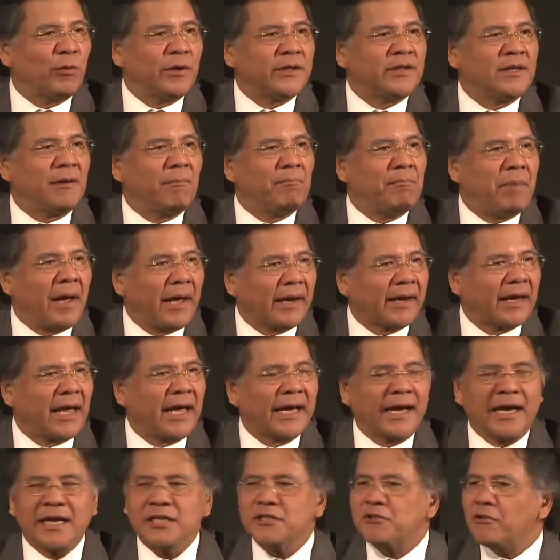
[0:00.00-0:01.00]
their back
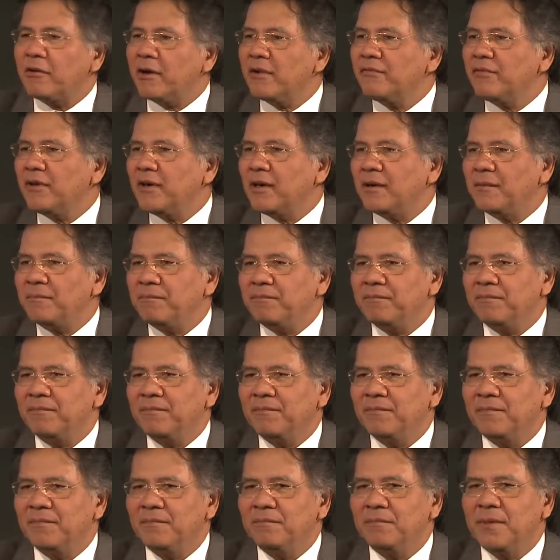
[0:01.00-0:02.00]
against the river
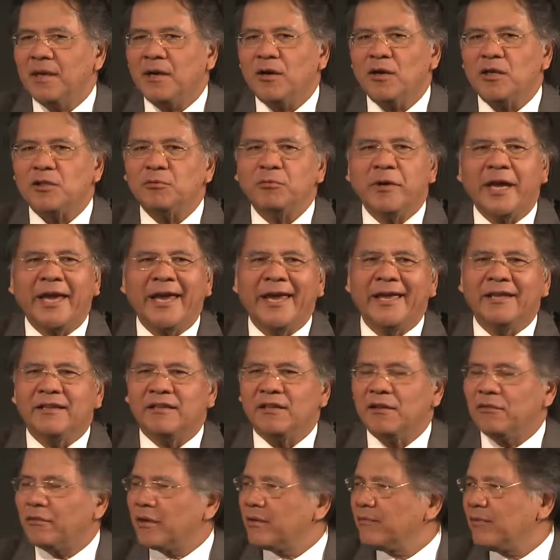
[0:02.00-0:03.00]
because we hate
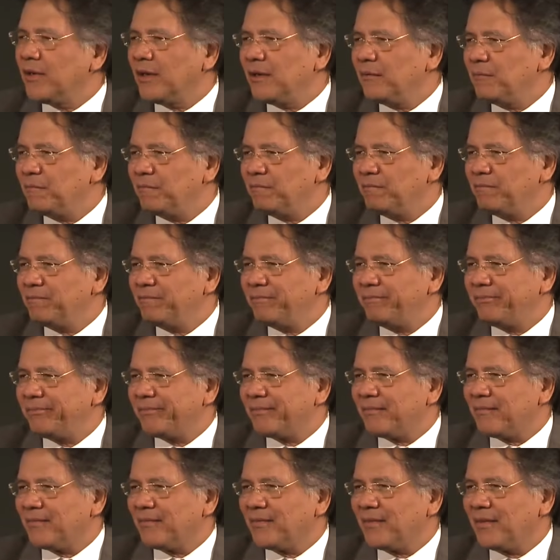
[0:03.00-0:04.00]
the river.
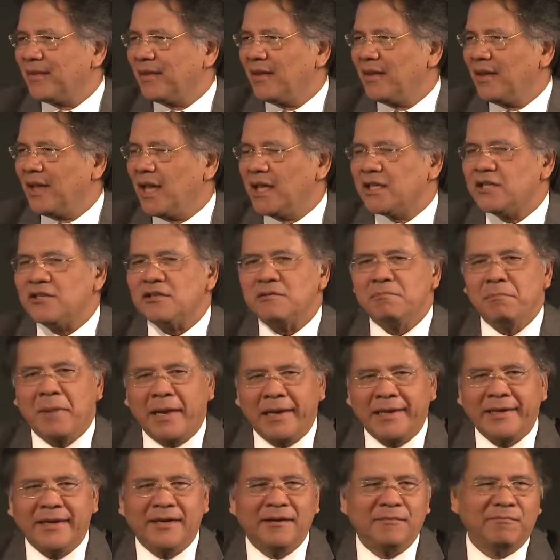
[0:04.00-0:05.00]
It's
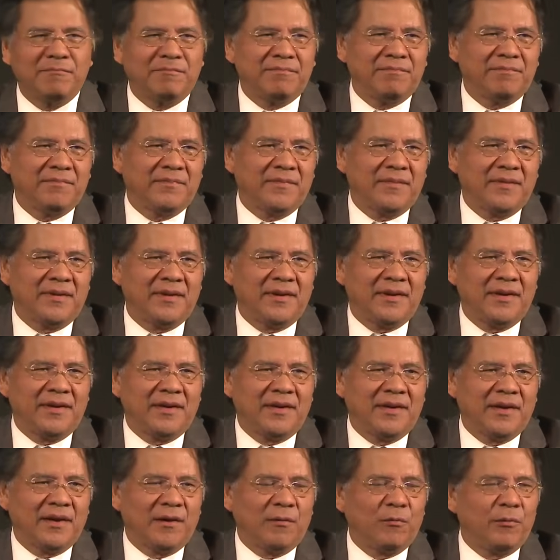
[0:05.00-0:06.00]
smelly.
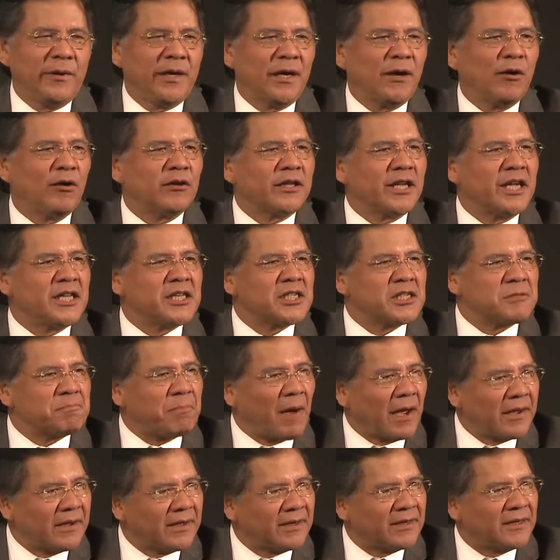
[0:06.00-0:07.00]
We got
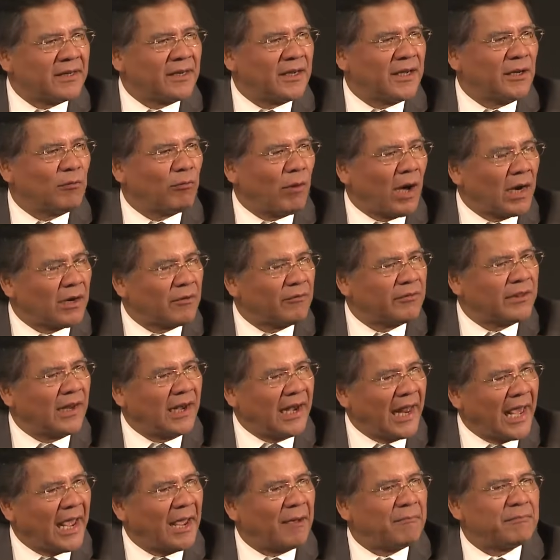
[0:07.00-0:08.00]
inspired in one of the
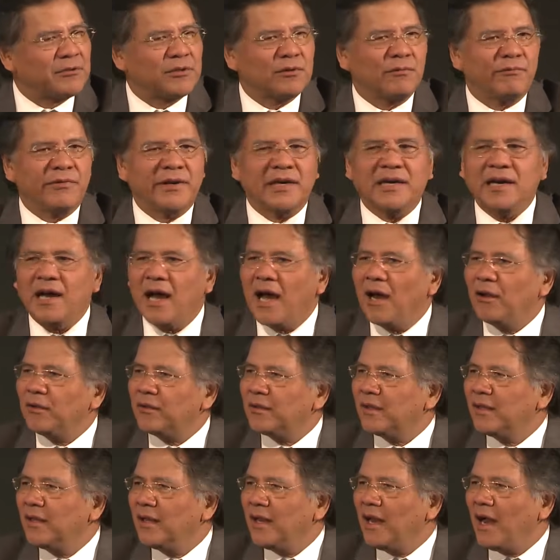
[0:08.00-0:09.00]
labs to figure
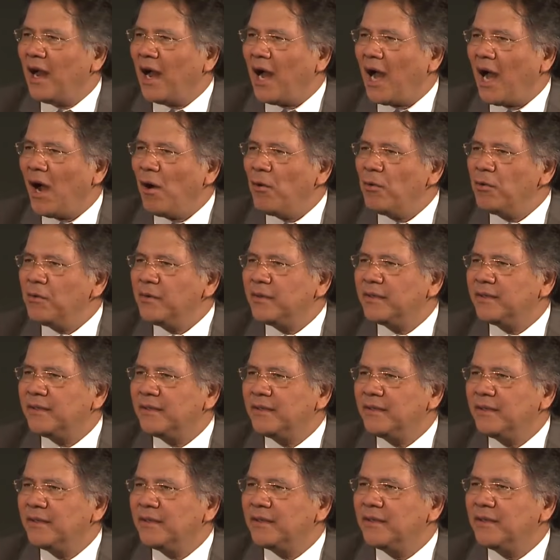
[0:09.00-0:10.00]
out how
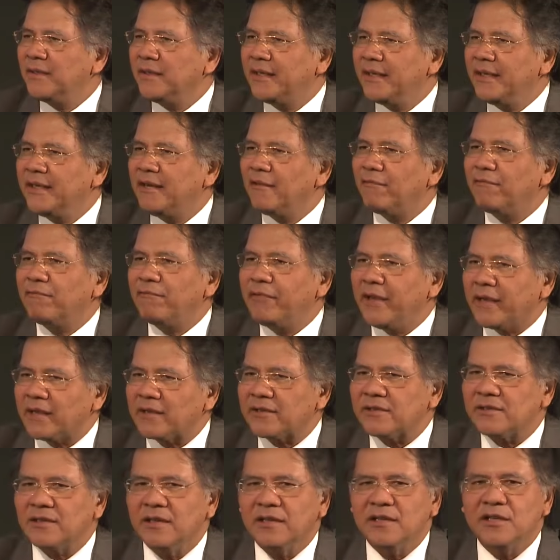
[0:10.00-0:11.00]
did they
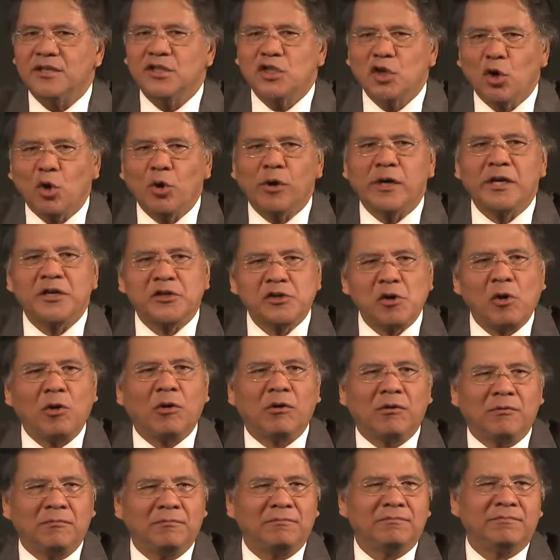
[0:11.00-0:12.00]
fix Cheong
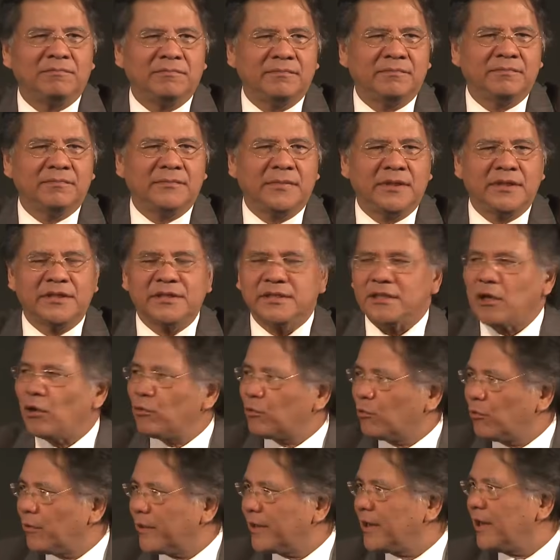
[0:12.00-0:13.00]
in South
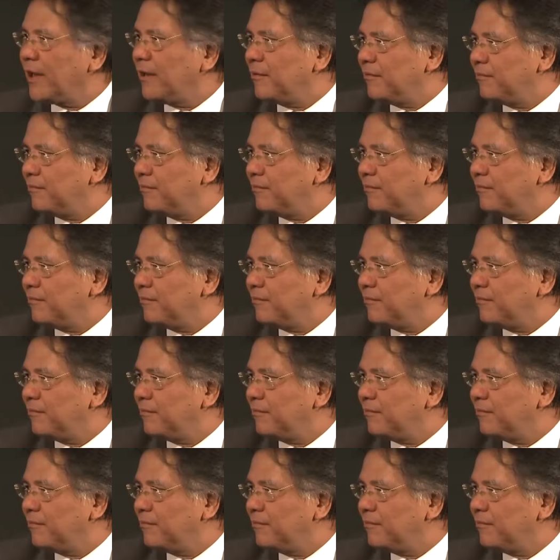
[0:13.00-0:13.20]
Korea.